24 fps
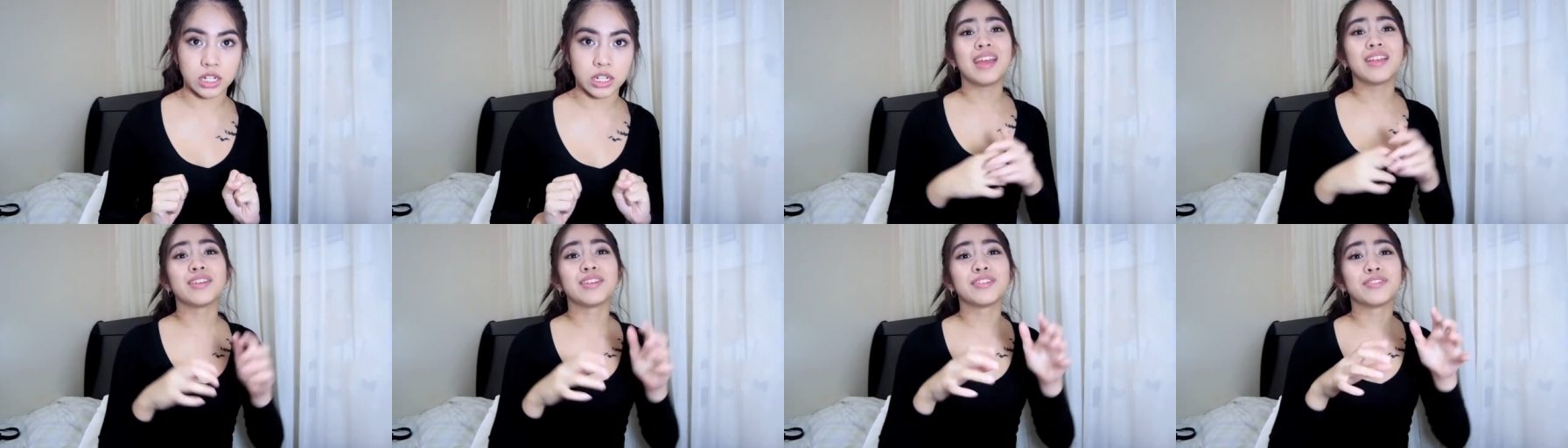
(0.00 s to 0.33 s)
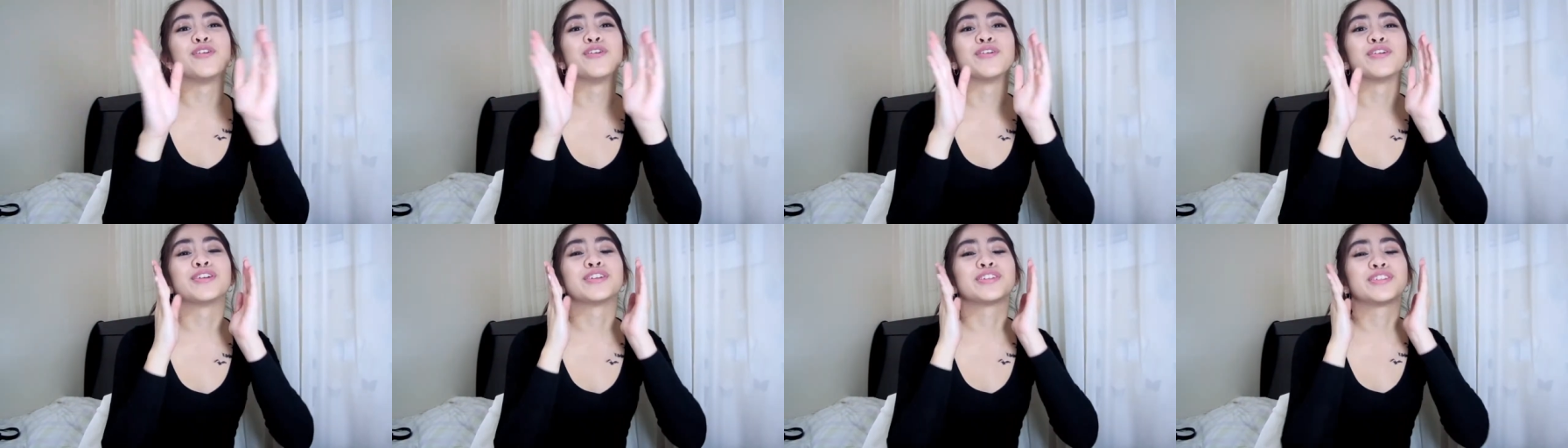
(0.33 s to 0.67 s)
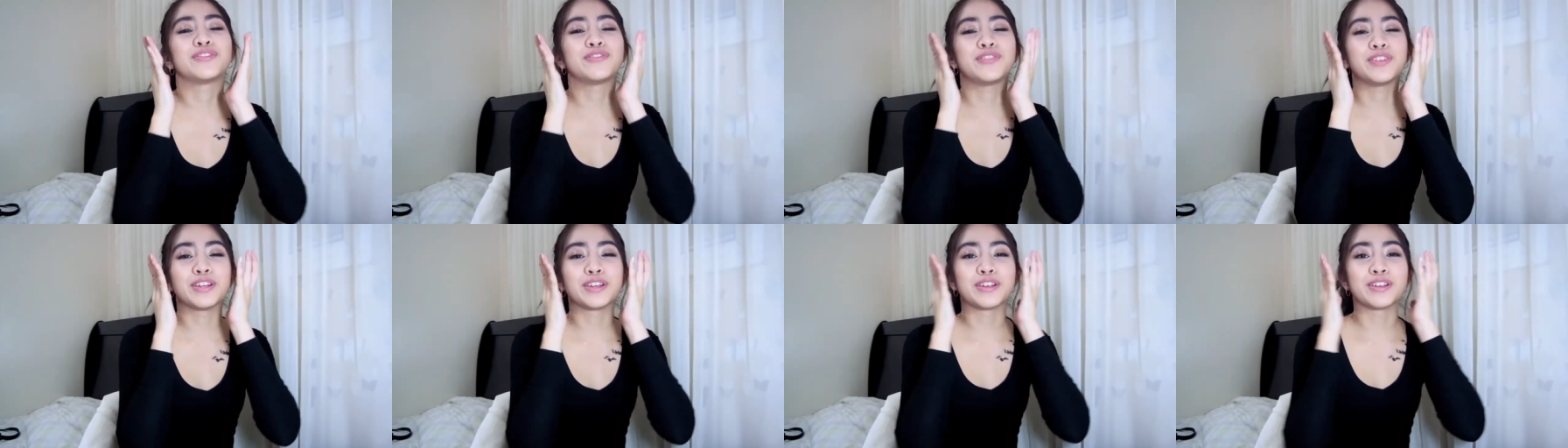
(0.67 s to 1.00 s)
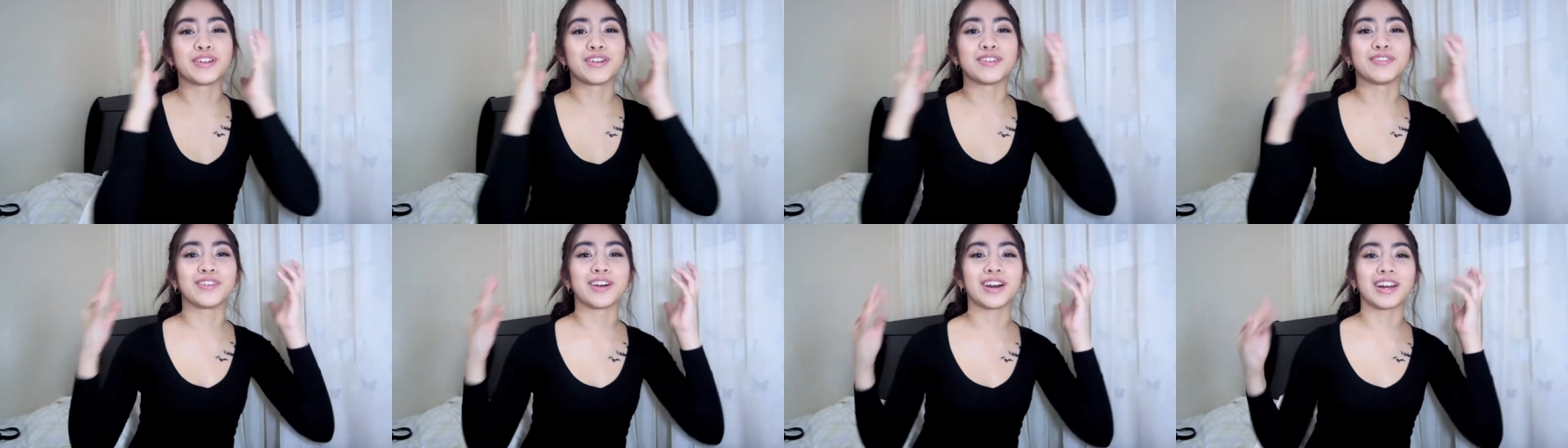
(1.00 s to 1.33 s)
And Four's
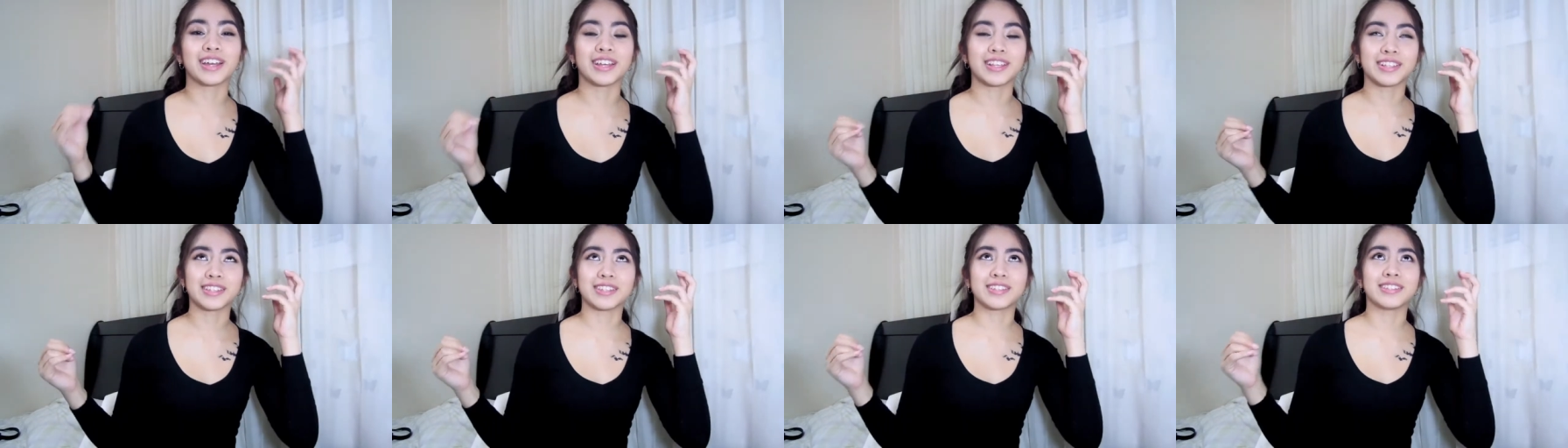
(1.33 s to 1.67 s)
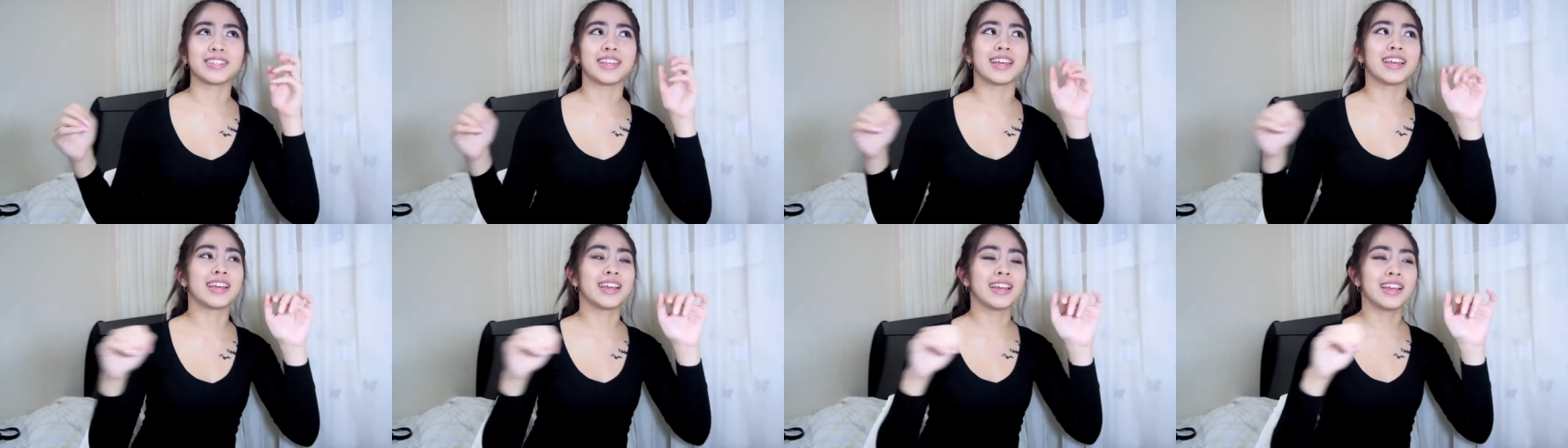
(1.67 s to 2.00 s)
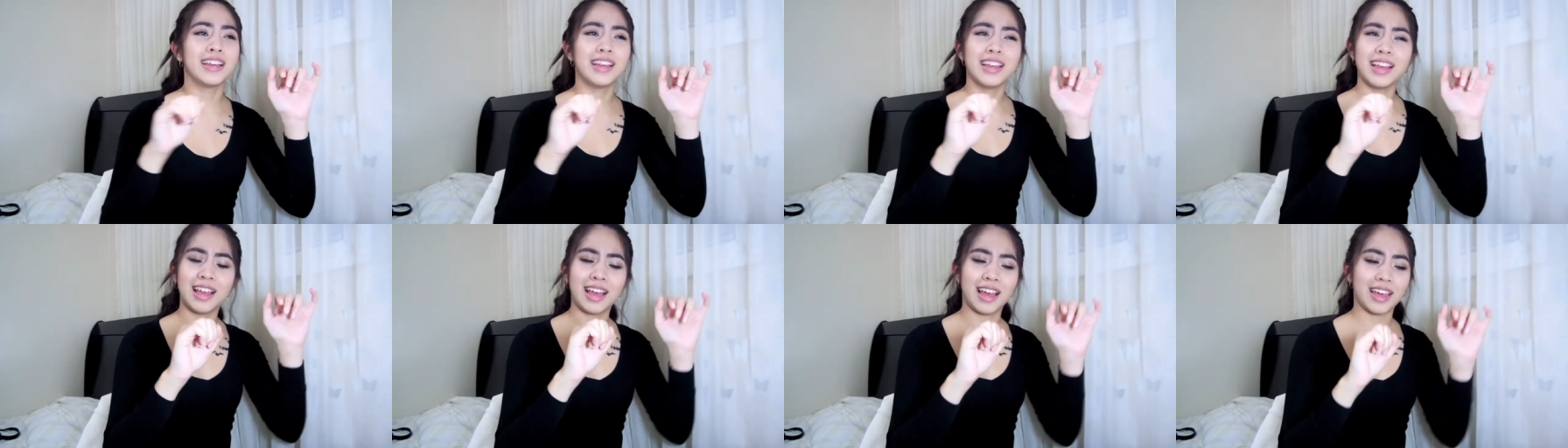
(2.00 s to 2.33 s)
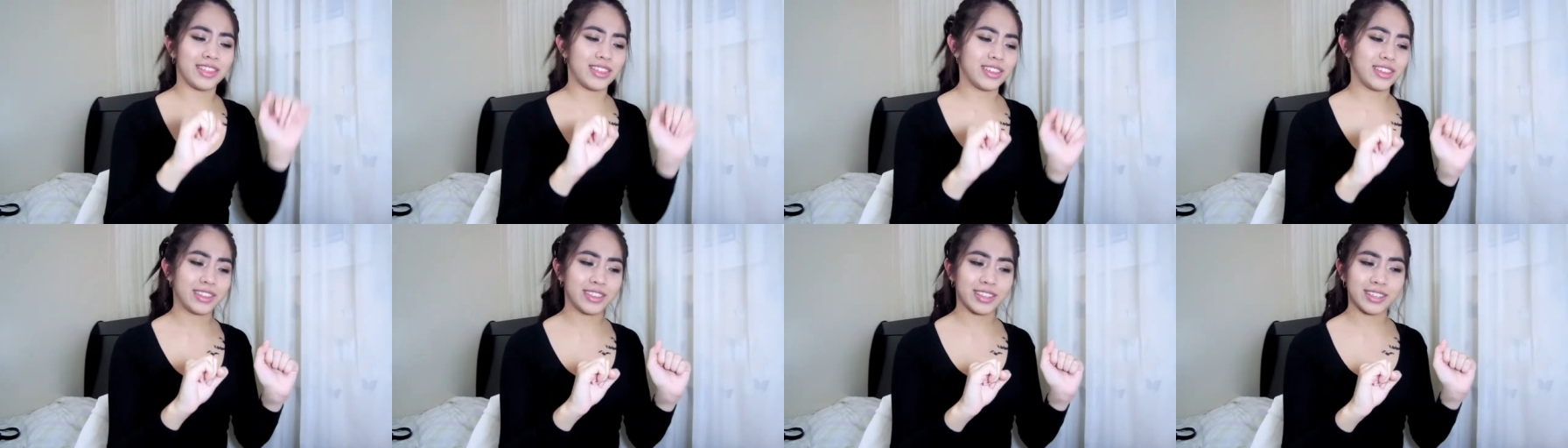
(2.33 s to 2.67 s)
fear of heights is like,
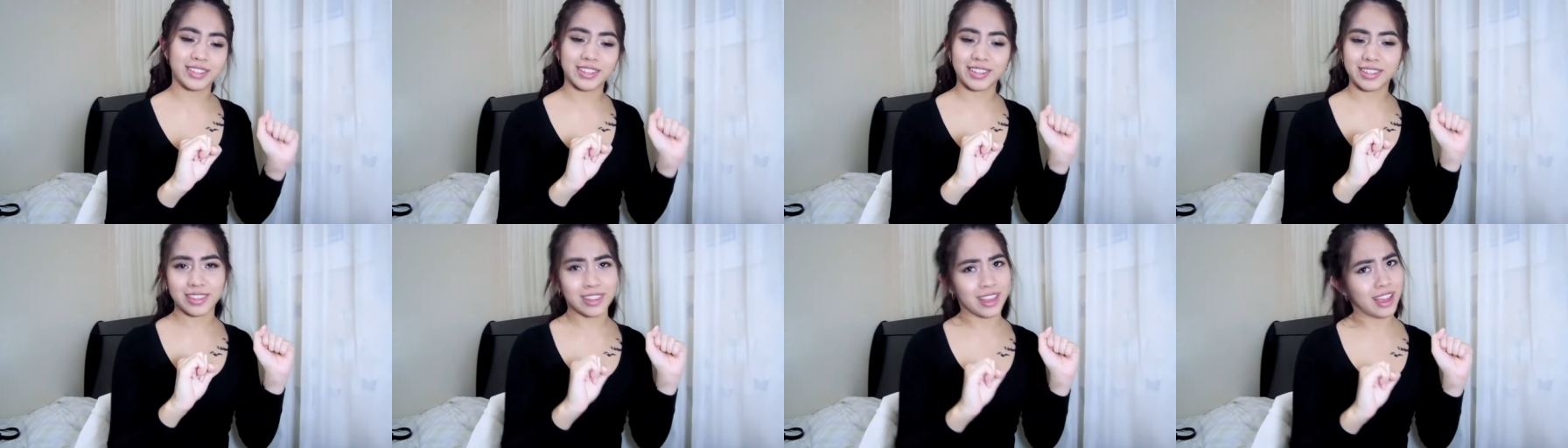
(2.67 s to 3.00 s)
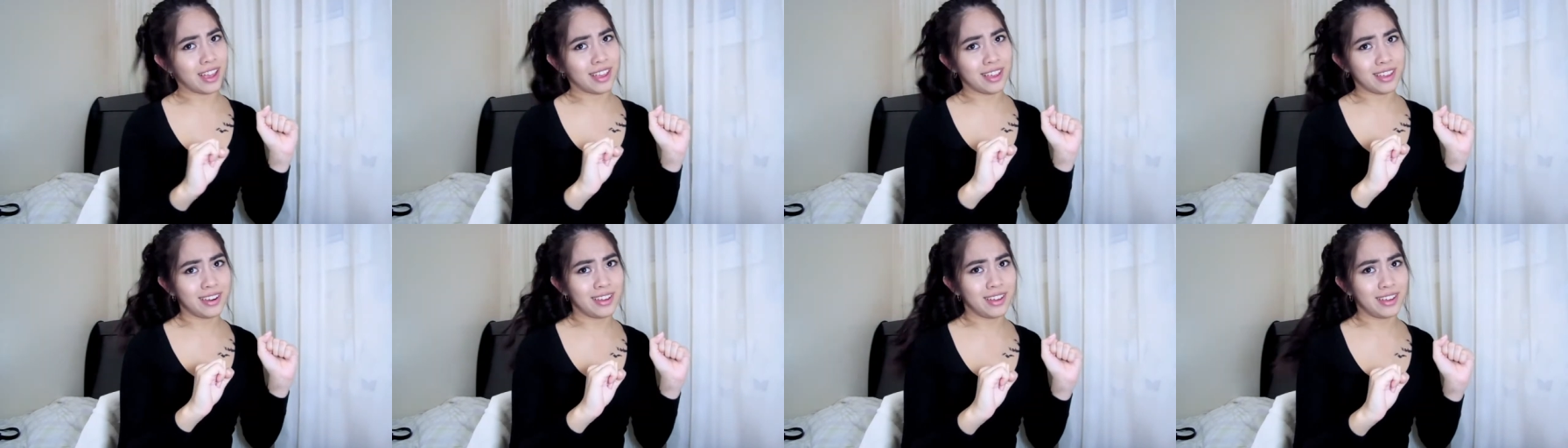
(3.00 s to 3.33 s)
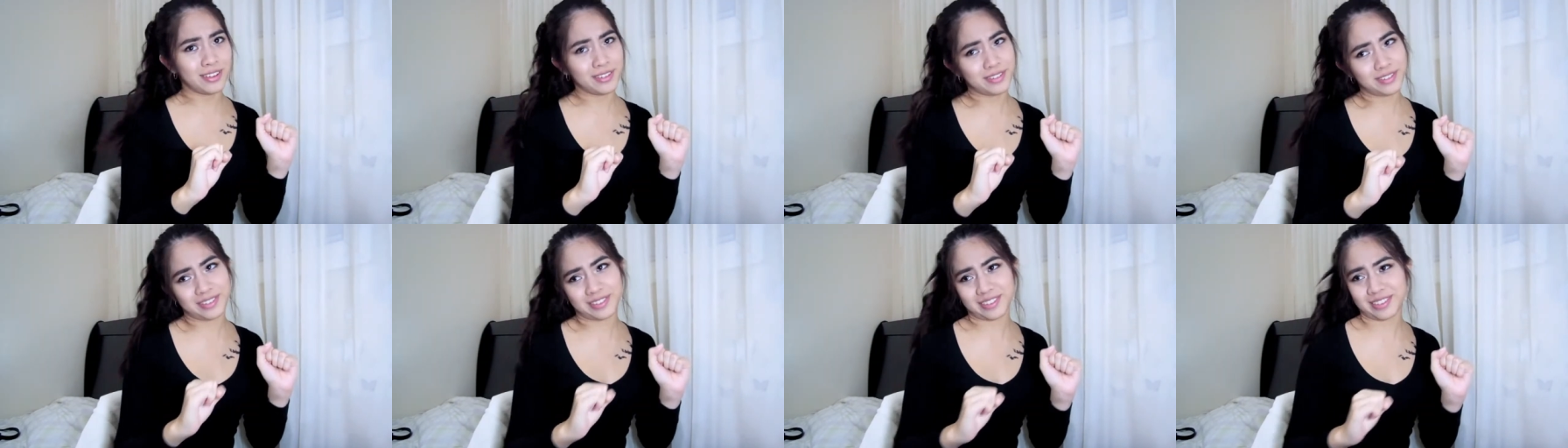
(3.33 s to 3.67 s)
I think this is high enough.